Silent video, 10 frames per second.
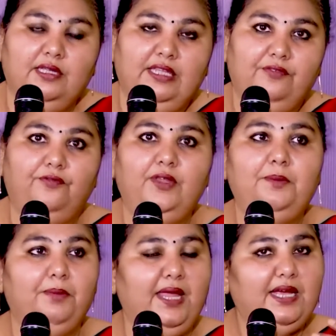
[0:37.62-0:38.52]
If
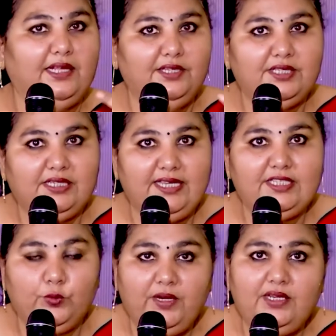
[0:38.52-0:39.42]
we make others
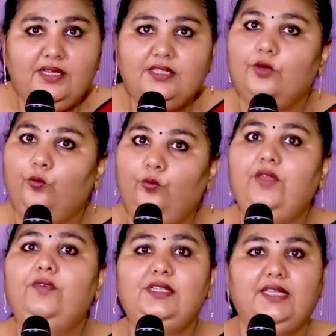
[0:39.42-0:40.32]
taste sweetness,
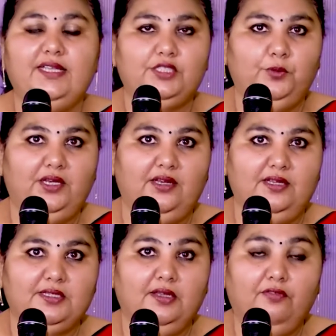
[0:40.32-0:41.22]
we will taste sweetness.